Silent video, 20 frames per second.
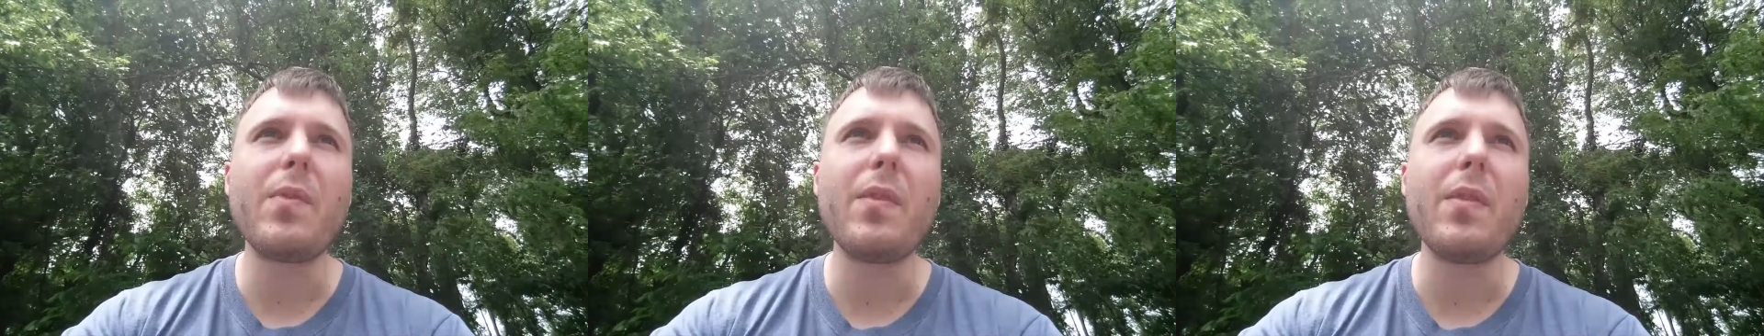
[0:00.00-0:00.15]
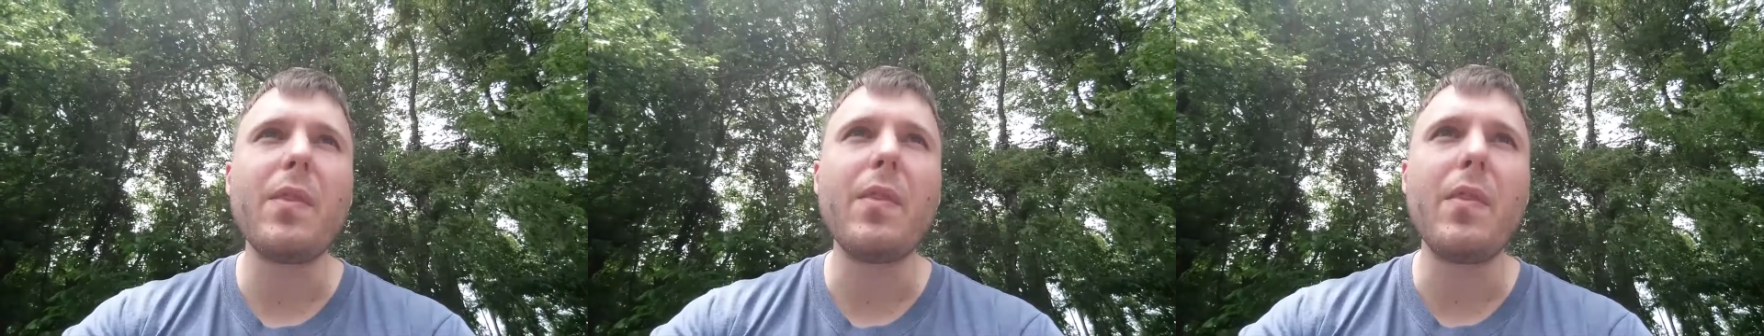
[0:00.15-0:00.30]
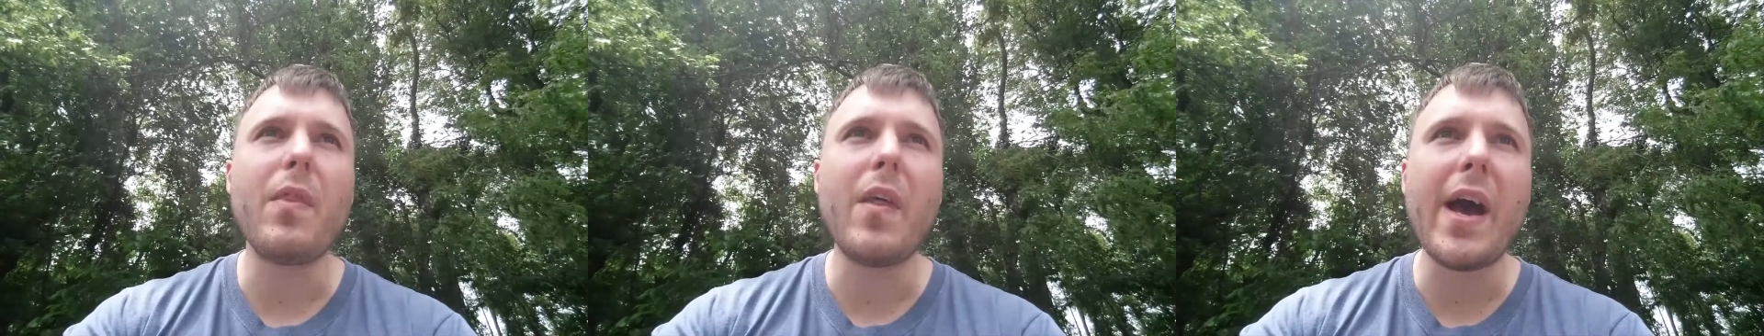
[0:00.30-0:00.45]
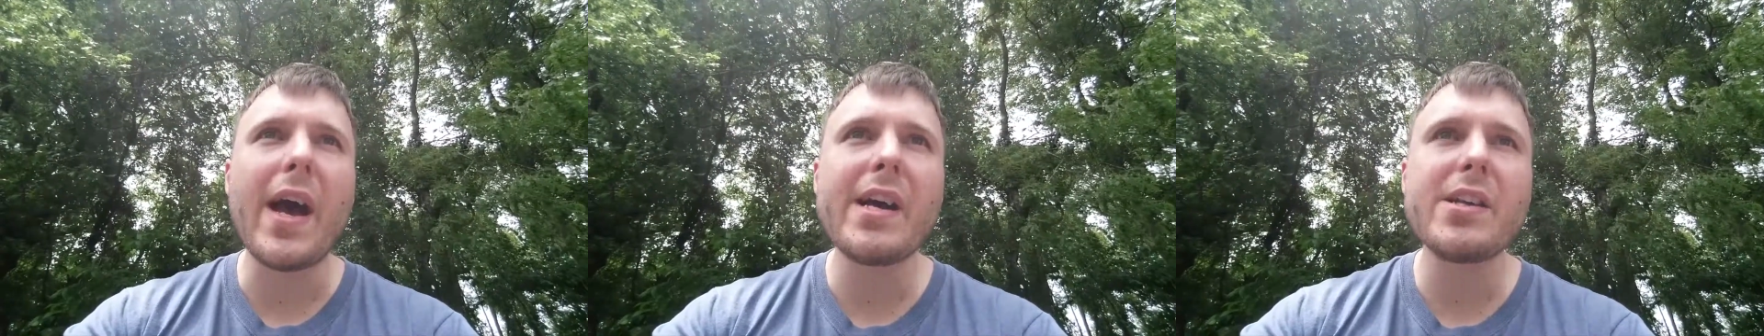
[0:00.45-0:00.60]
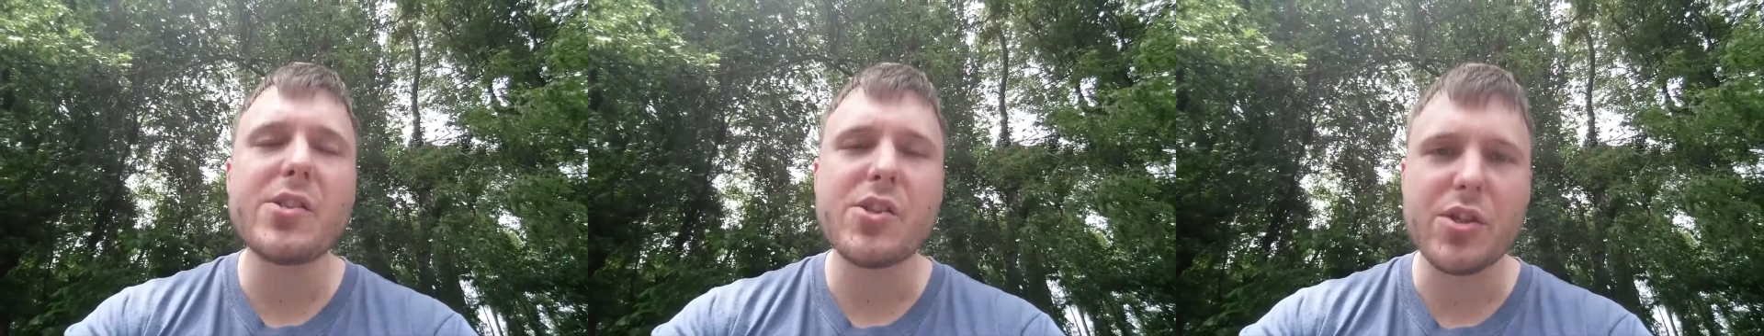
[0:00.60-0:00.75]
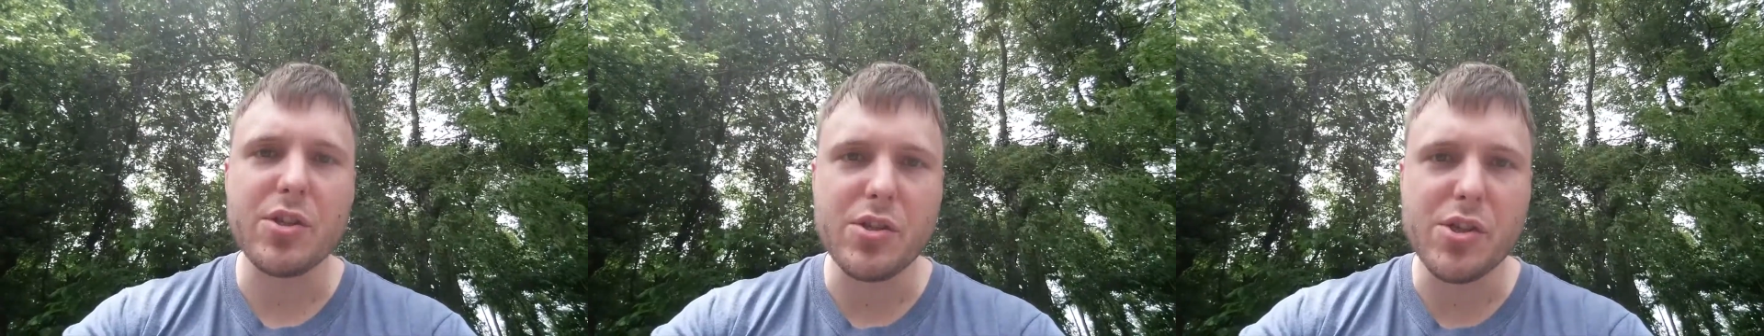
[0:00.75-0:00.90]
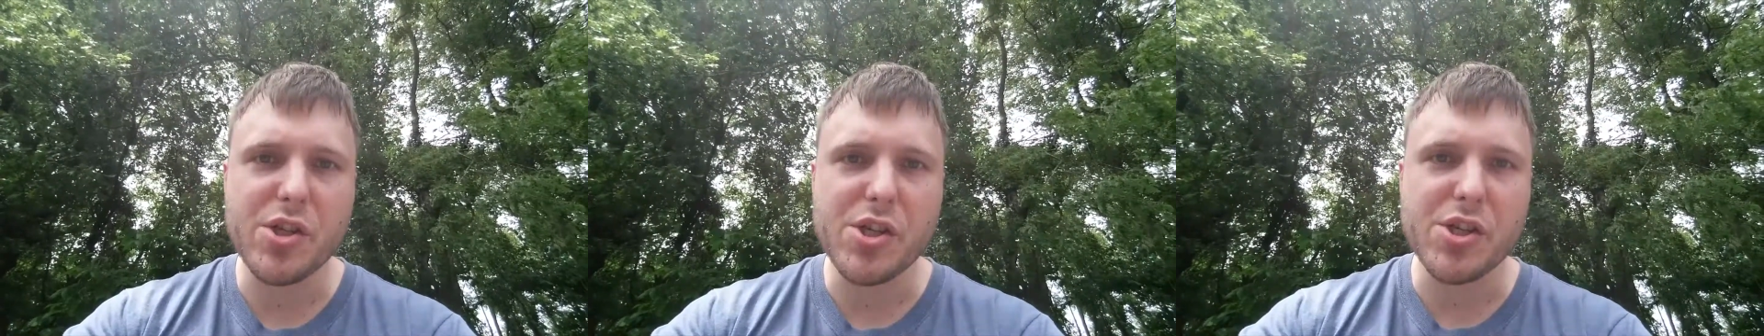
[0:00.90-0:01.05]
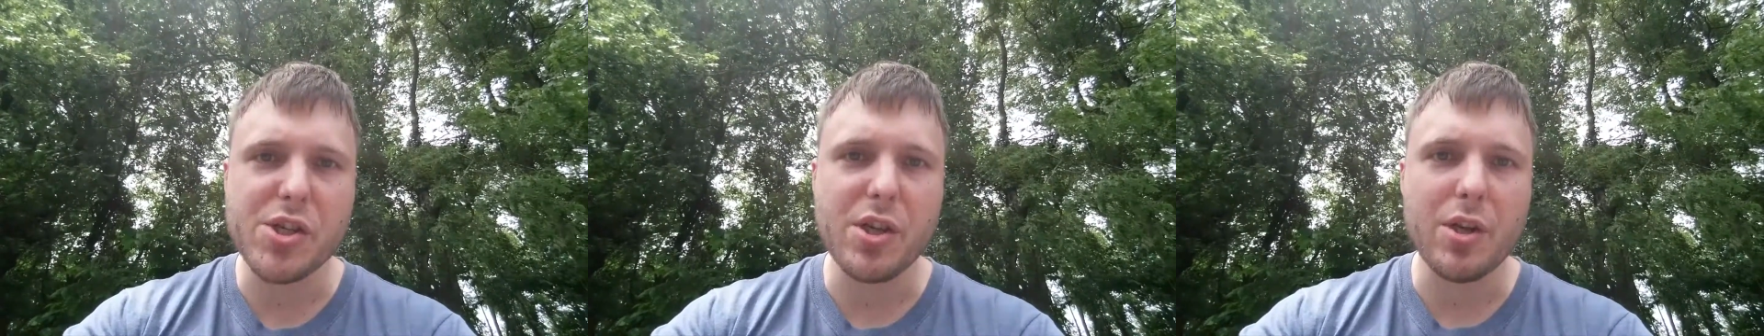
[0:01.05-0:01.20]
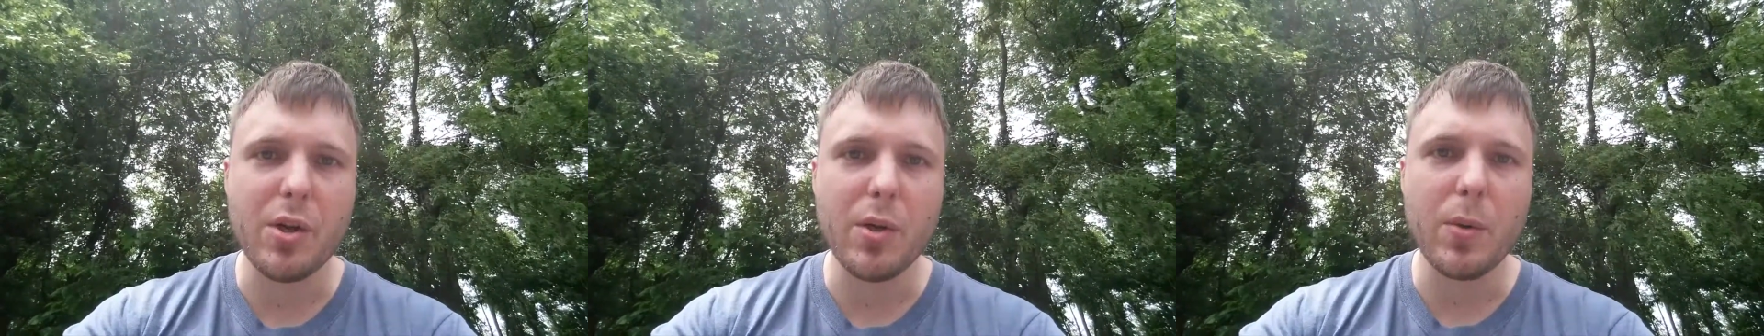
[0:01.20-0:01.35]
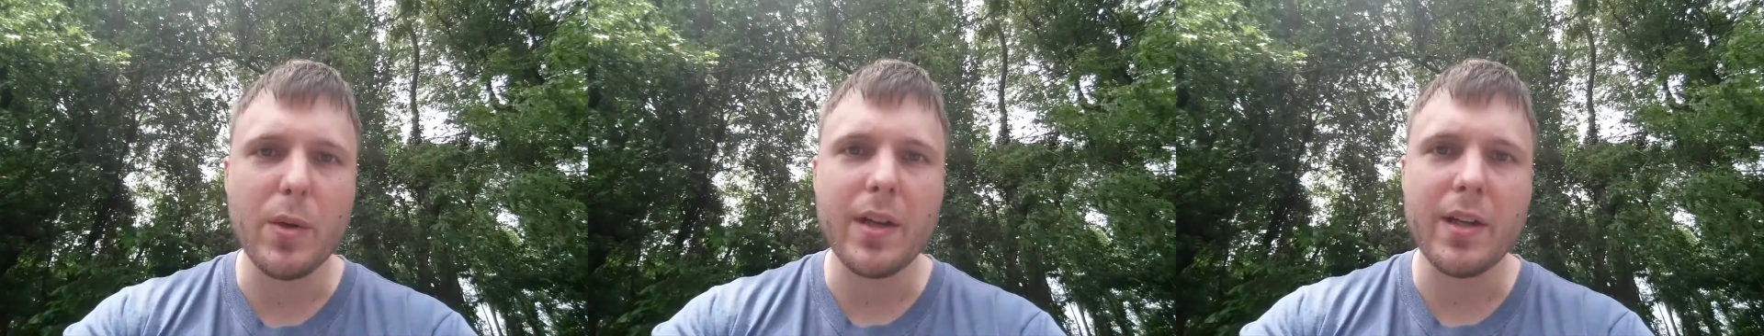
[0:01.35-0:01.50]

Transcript: that should show